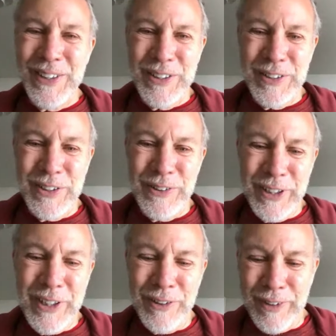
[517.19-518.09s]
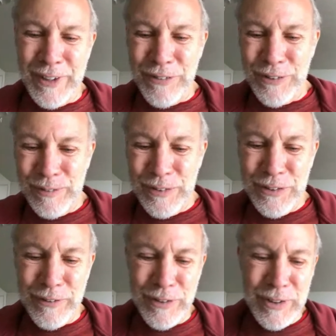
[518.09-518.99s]
So the color roughs
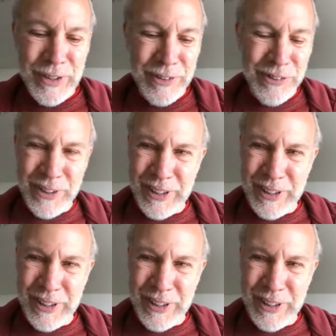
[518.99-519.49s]
are just